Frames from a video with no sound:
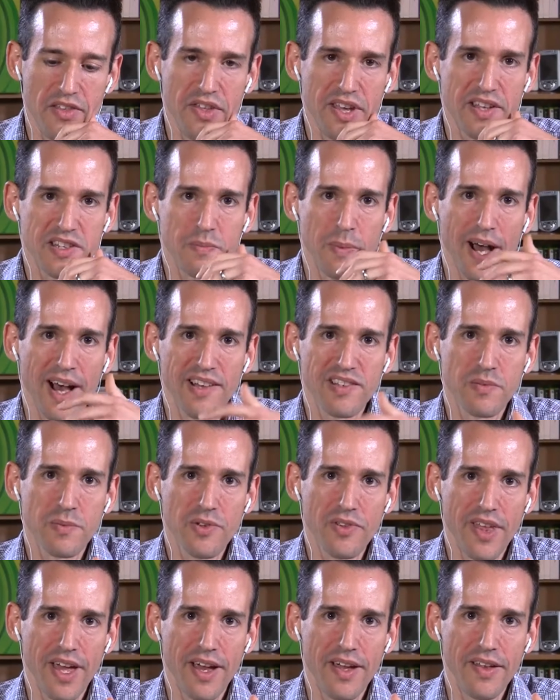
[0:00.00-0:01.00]
think it's
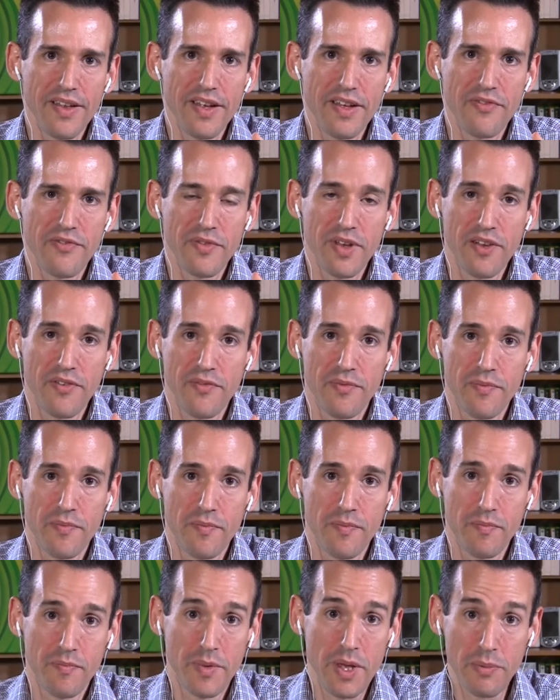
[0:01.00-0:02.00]
possible that if
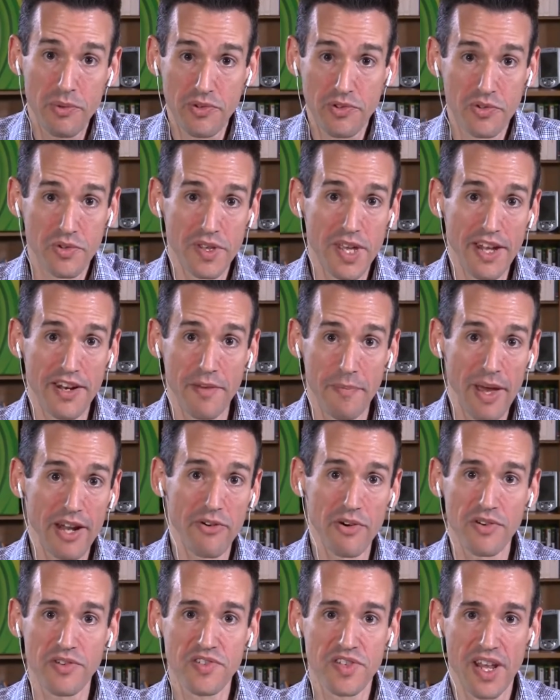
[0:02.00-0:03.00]
people do get a
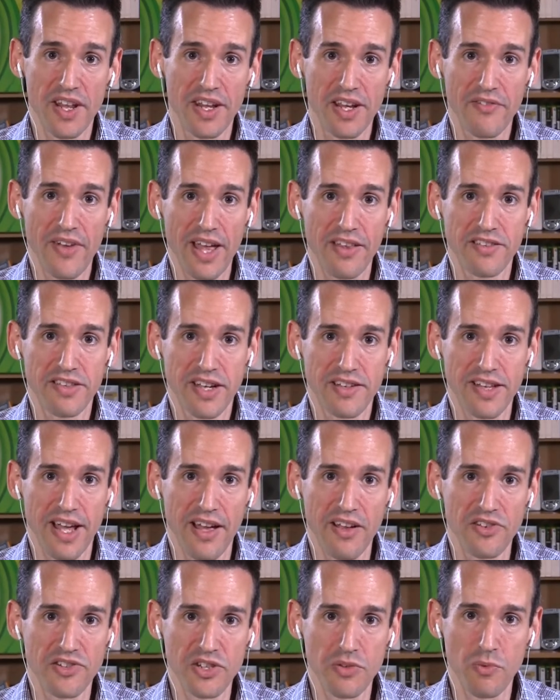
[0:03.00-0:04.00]
better understanding of how the
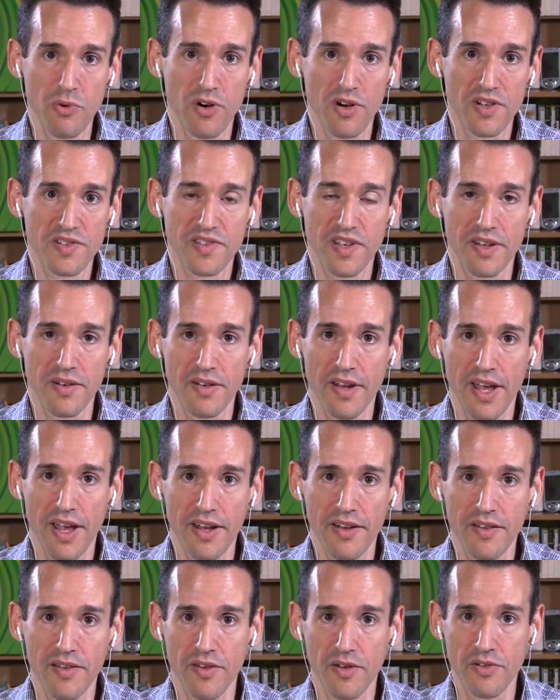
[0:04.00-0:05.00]
technology works
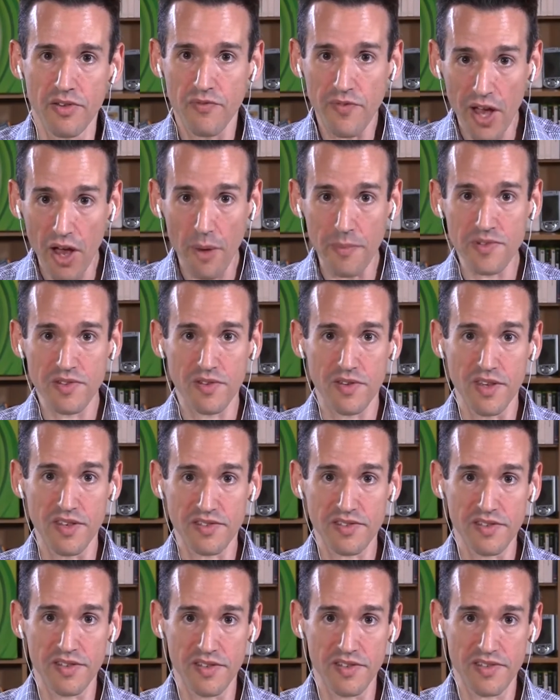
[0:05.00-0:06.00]
and there develops
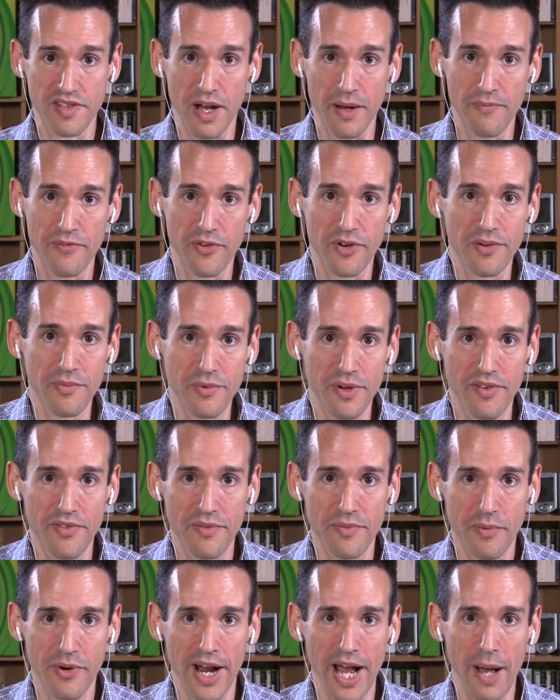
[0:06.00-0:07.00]
this discomfort
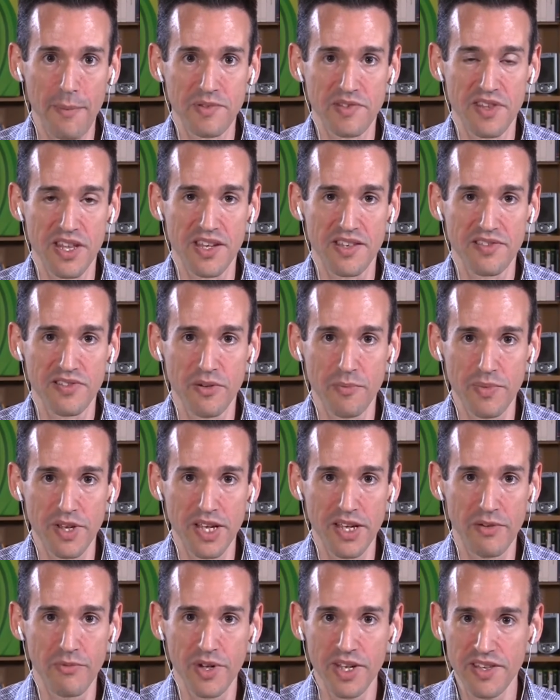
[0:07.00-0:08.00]
with perhaps things that are
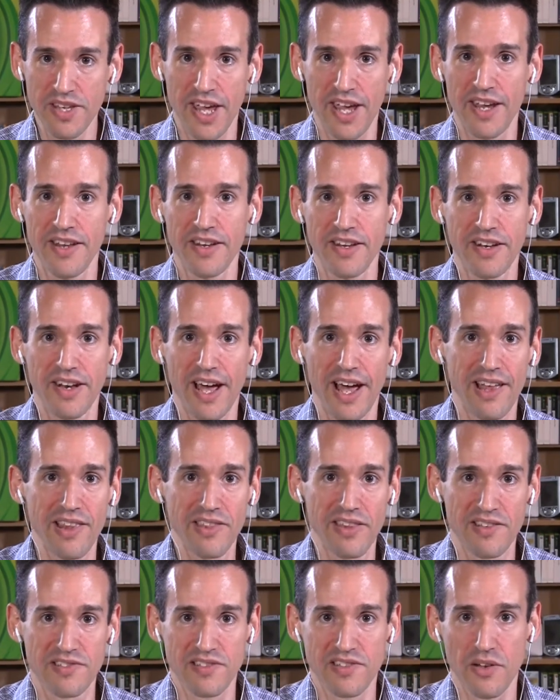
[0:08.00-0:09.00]
being retained and
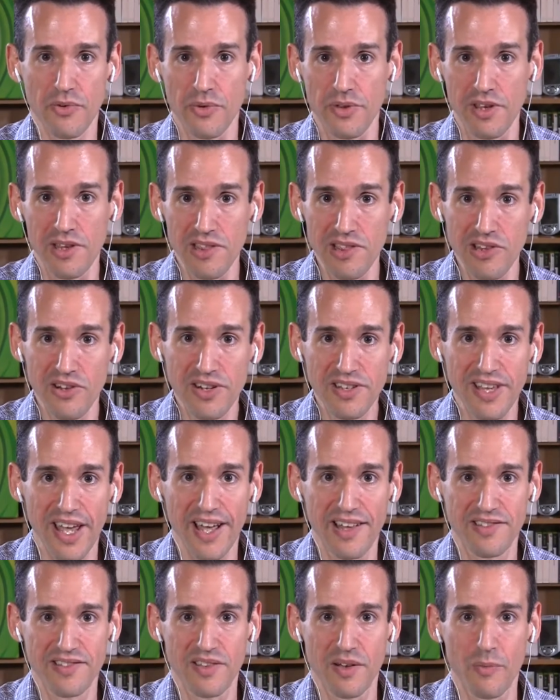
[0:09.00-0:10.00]
not necessarily looked
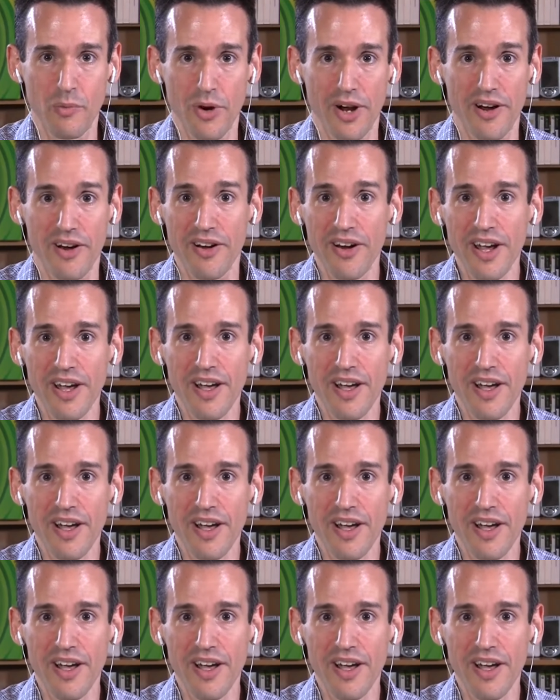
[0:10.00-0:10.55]
at somewhere,